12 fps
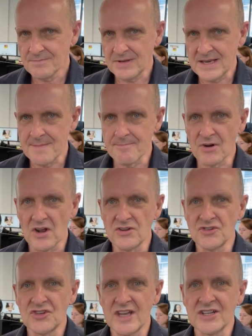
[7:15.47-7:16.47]
PM
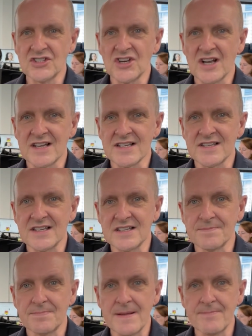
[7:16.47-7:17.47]
Prayut Chan-o-cha
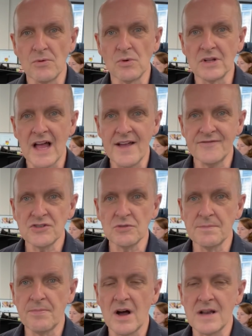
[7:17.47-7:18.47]
says people will have
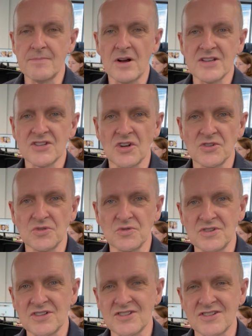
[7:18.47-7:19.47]
to abide by
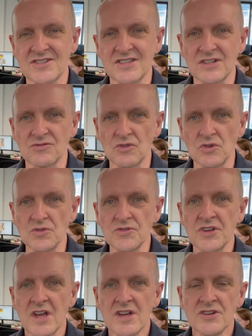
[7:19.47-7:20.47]
social distancing
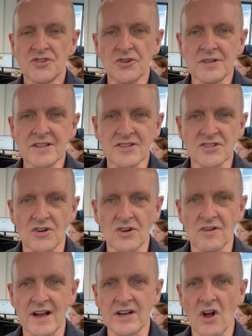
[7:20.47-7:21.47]
rules during the
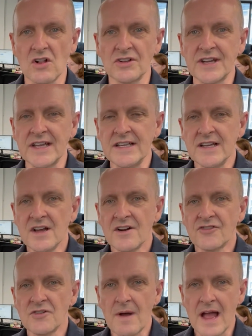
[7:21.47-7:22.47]
Songkran holiday
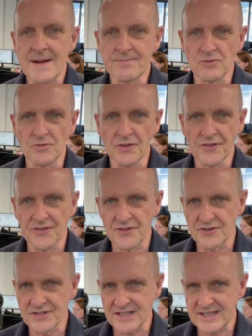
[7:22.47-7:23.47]
from April the
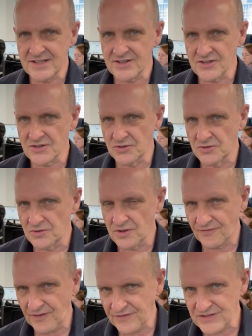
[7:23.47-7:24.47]
13th to
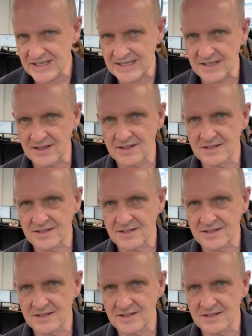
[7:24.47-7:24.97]
the 15th.